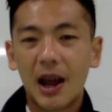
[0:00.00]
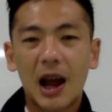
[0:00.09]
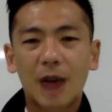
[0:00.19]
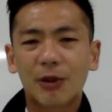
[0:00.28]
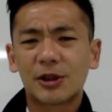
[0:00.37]

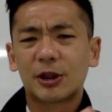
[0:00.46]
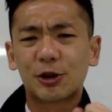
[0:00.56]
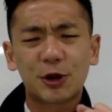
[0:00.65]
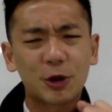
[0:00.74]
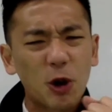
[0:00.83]
I was
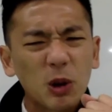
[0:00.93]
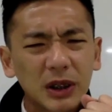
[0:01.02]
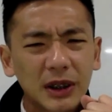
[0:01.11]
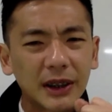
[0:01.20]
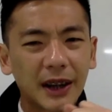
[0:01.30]

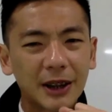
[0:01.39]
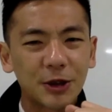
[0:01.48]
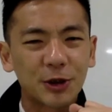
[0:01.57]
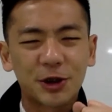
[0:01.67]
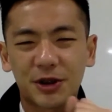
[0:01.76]
controlling and
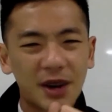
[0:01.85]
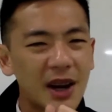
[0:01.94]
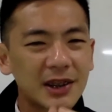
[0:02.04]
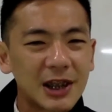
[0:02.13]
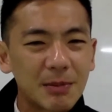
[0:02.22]
not
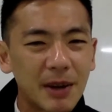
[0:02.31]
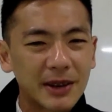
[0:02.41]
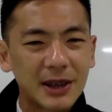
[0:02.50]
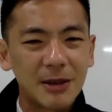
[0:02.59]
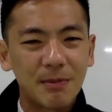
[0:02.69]
trusting my
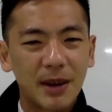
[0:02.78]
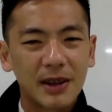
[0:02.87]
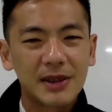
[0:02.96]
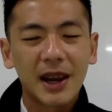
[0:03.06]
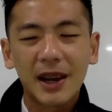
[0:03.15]
teammates,